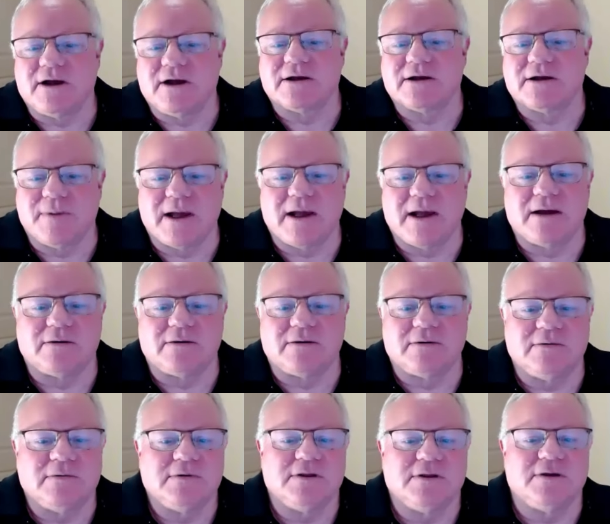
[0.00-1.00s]
about,
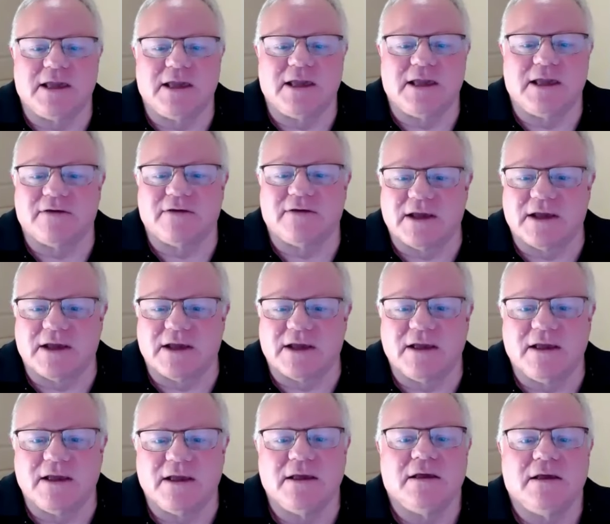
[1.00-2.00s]
you know, giving
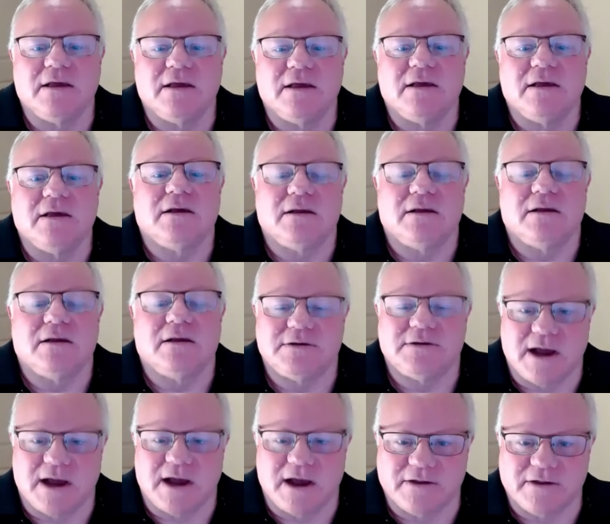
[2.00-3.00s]
to
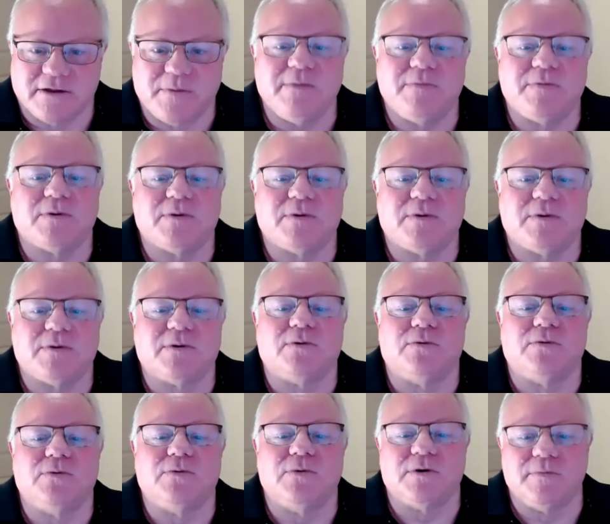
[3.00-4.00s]
other people
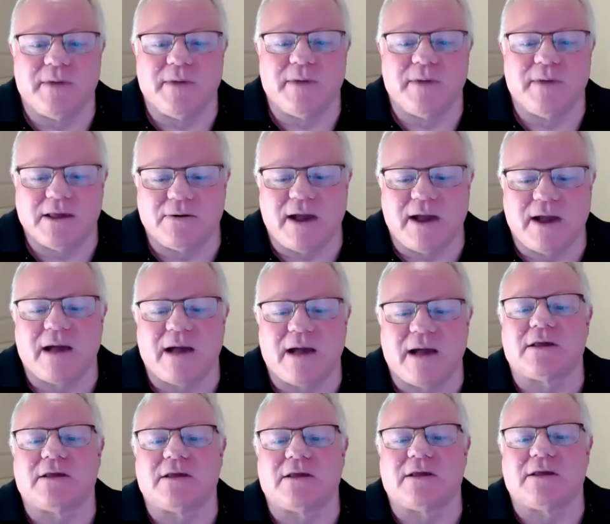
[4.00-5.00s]
will make you
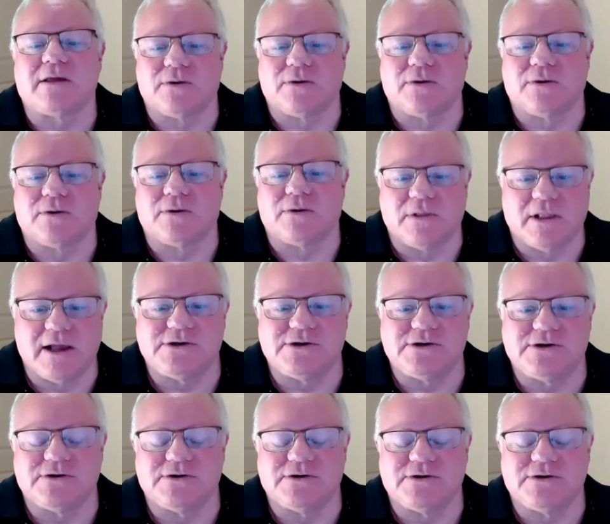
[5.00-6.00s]
happy. Your
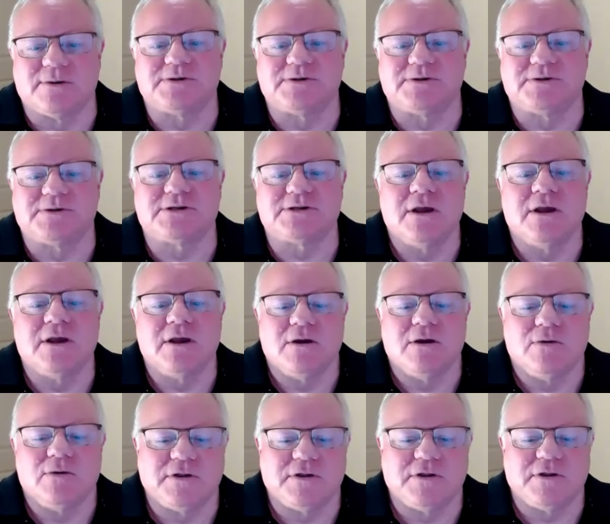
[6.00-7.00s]
relationships
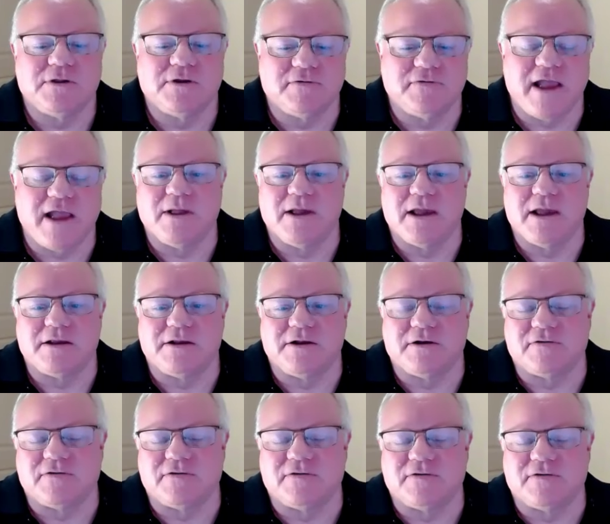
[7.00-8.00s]
with your family and
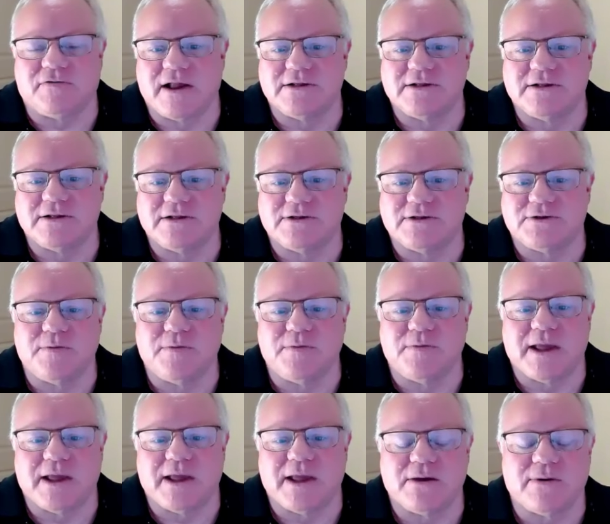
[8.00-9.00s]
your friends will
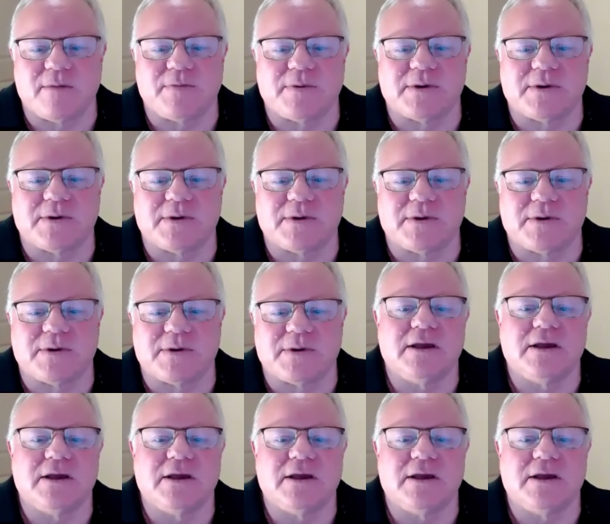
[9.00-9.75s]
make you happy.